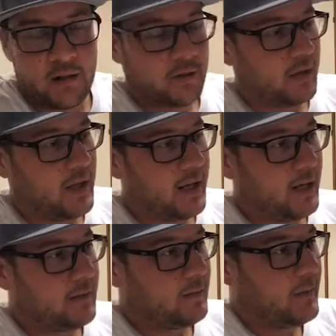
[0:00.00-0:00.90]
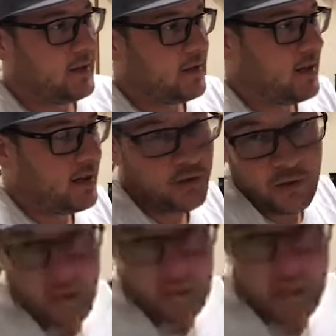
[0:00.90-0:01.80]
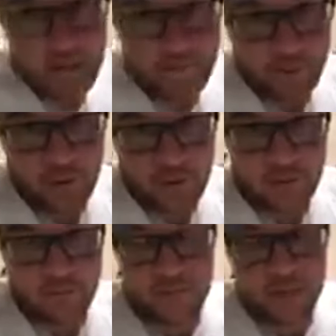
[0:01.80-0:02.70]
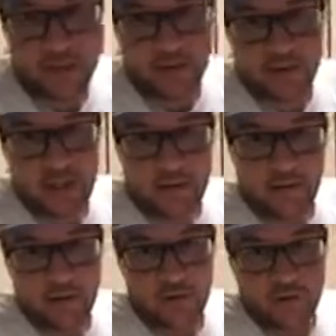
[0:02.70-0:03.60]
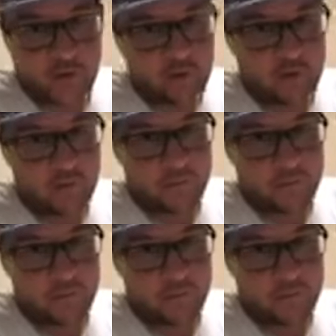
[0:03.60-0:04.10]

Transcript: So they get, let's say the Euro B is full, they get that entry fee